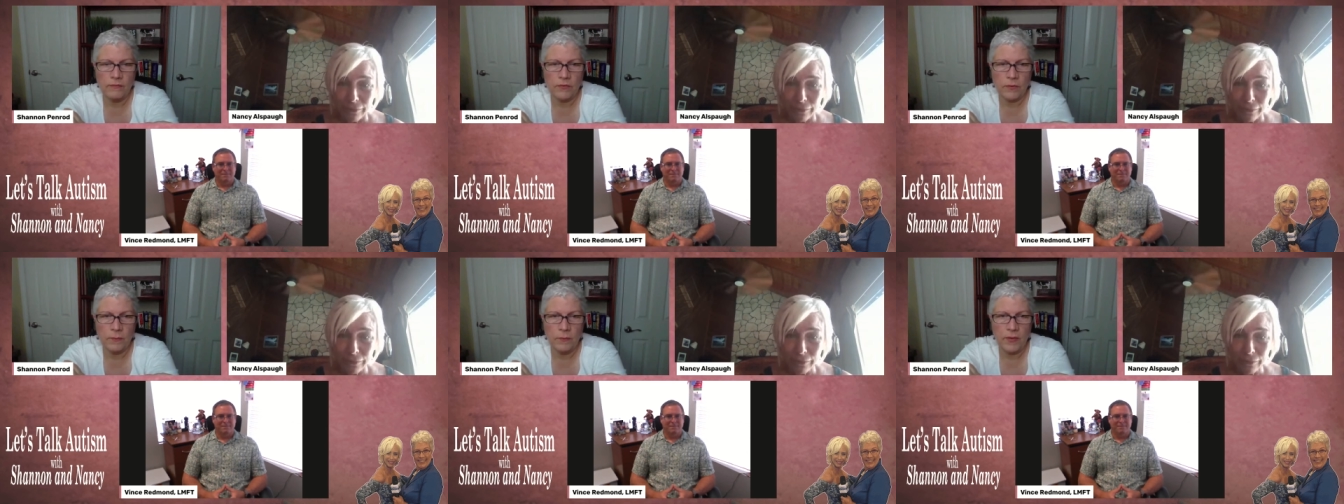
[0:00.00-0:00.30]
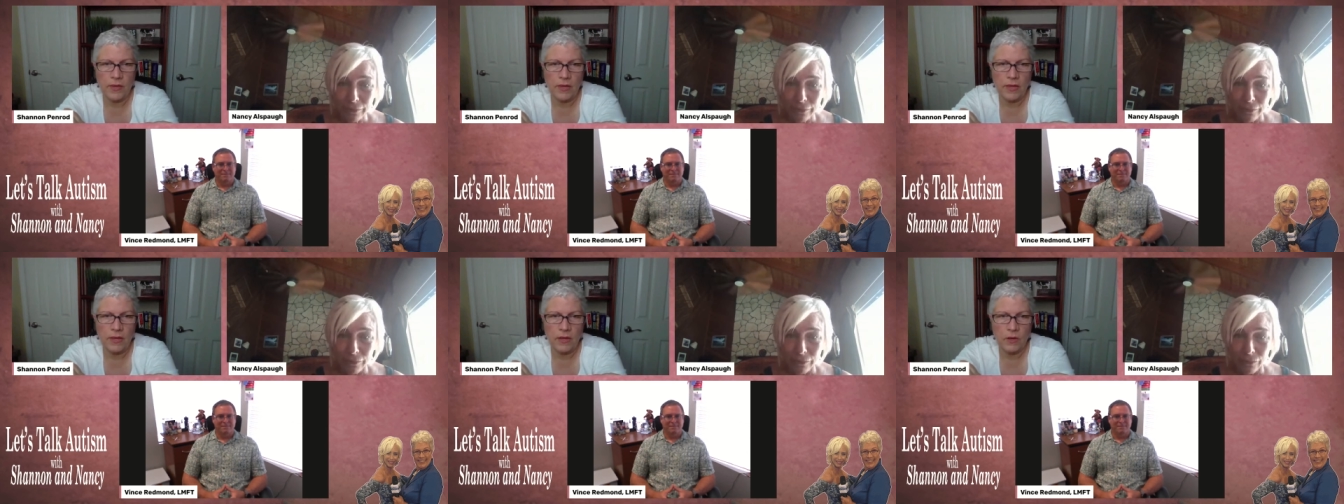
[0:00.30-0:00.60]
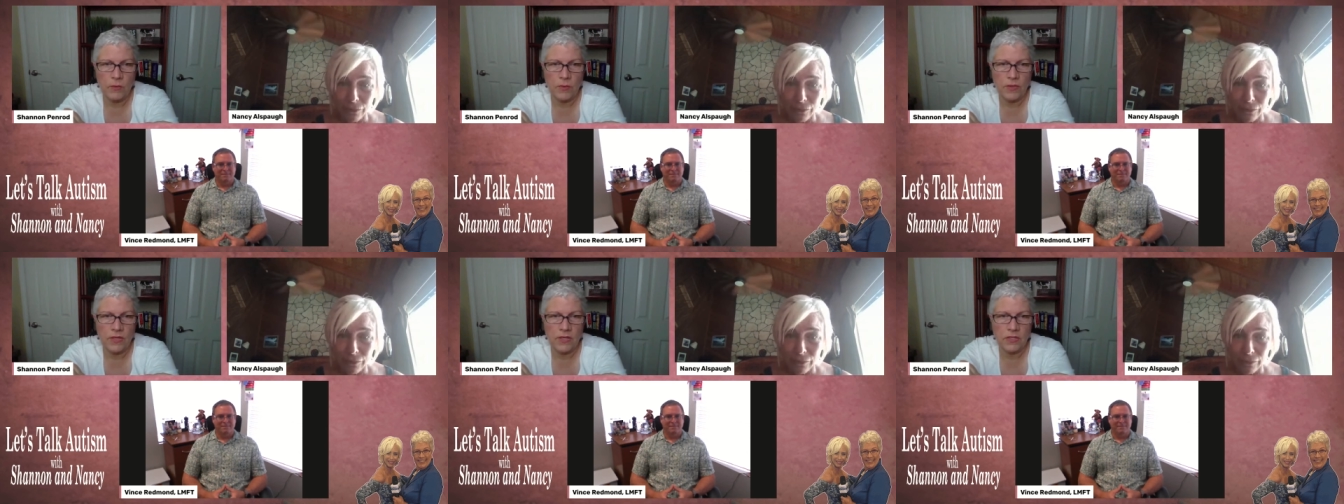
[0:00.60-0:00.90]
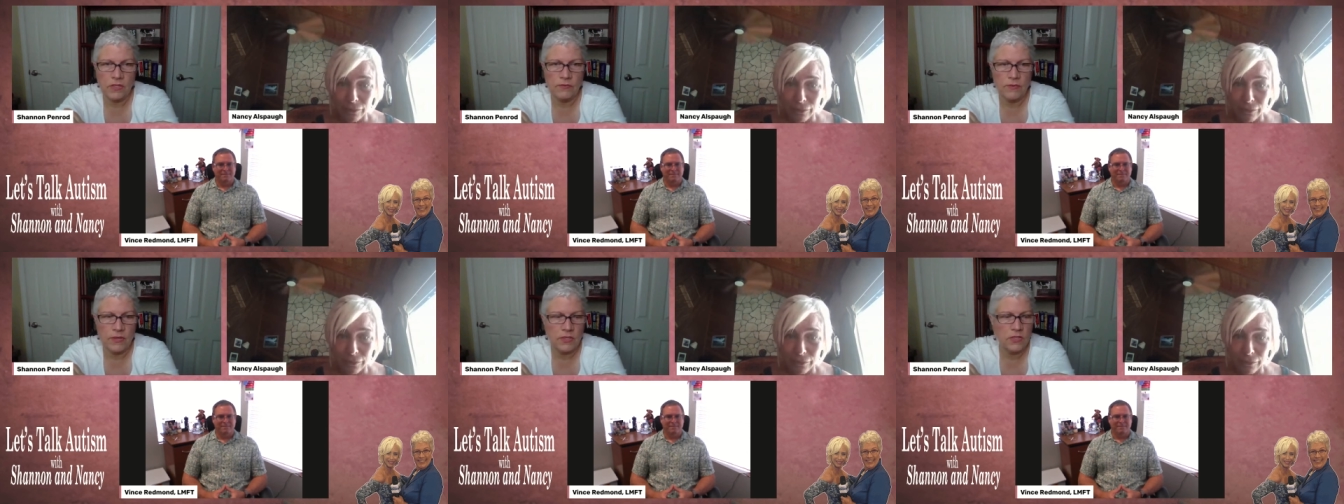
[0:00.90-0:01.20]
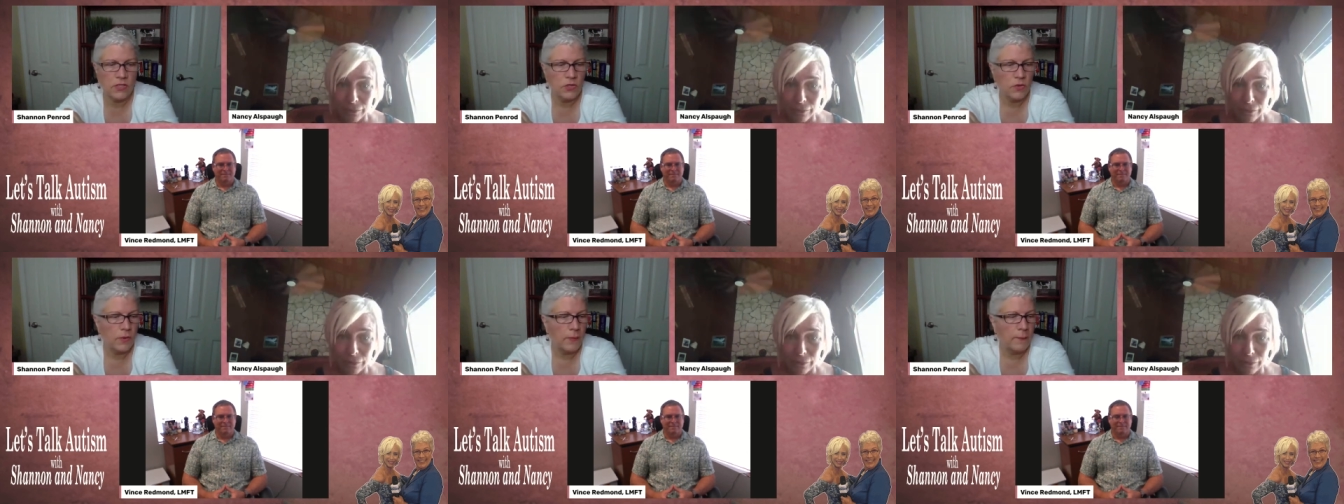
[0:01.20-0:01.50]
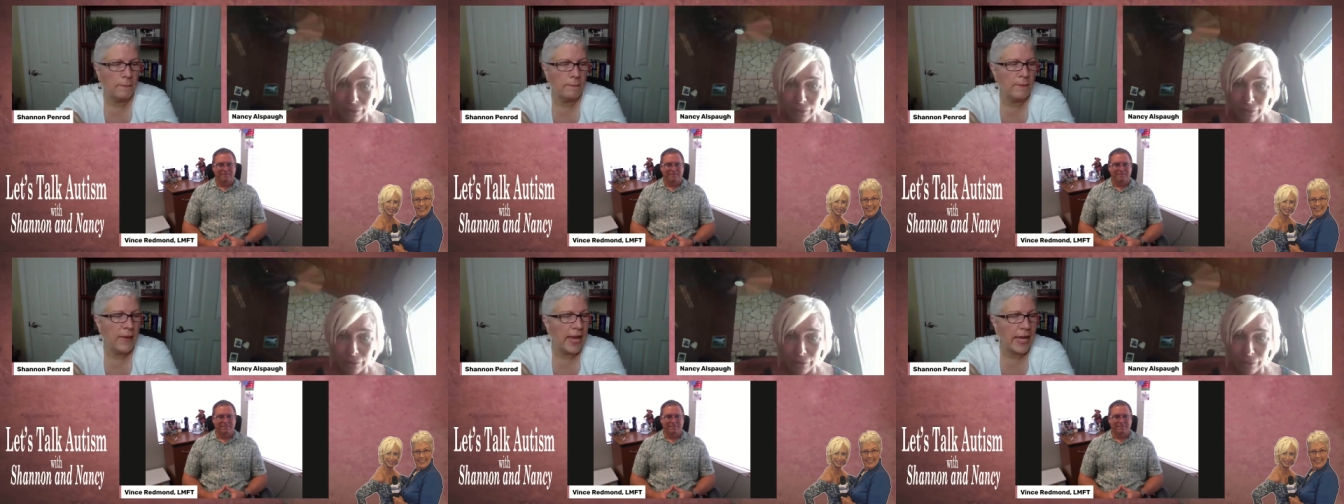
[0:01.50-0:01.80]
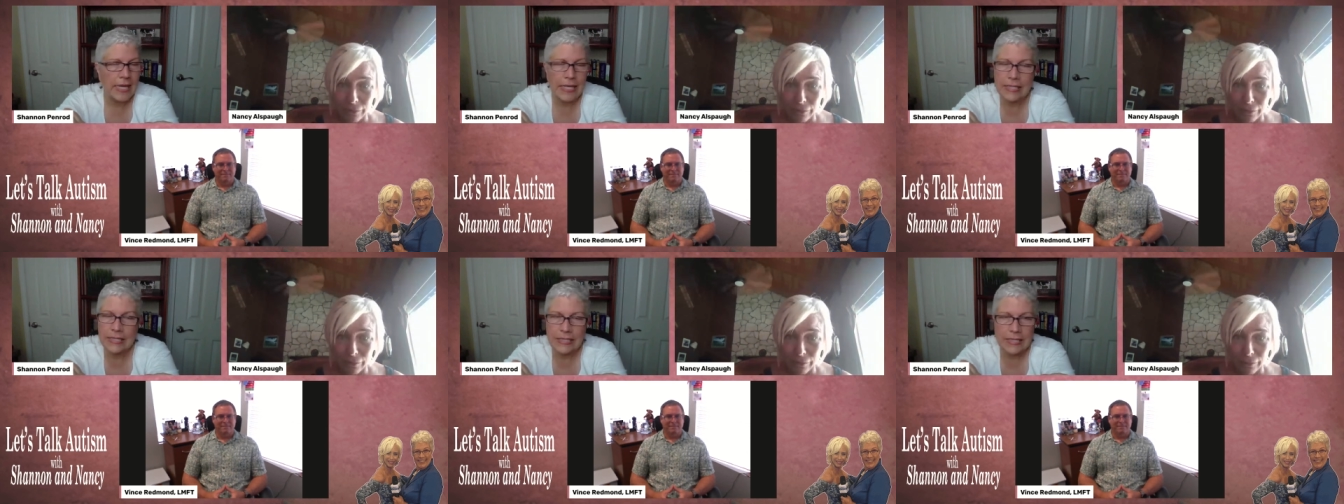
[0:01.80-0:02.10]
for being here with us. Vince, you're
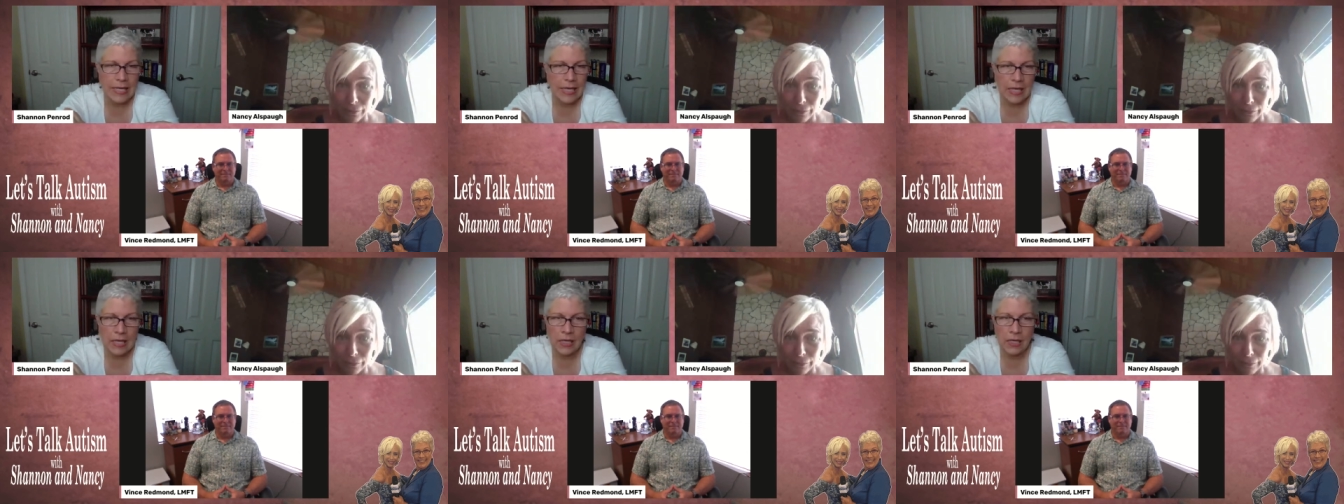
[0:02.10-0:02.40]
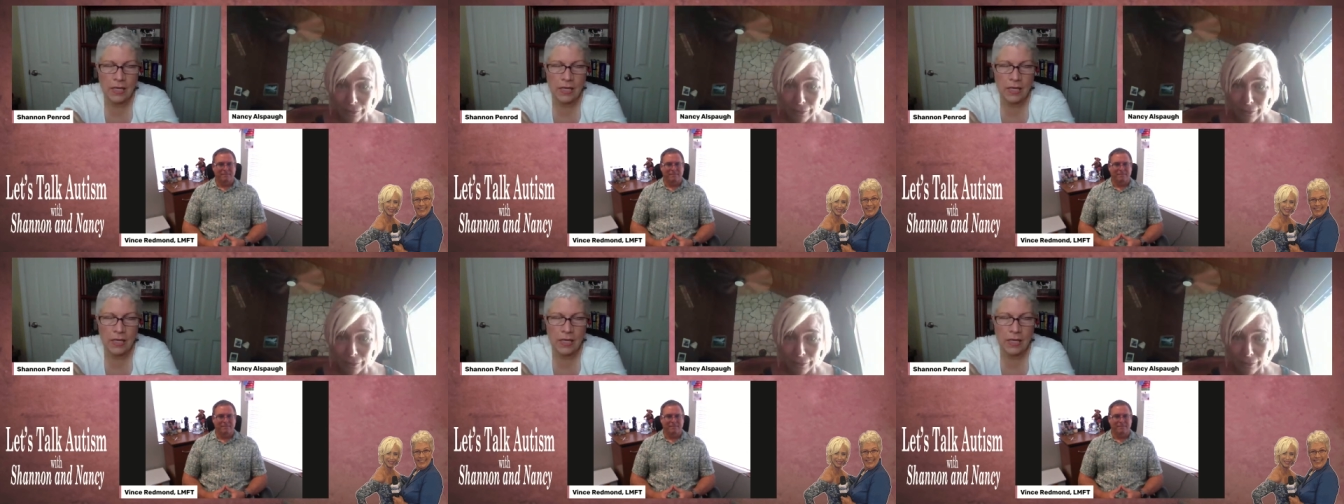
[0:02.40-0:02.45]
amazing.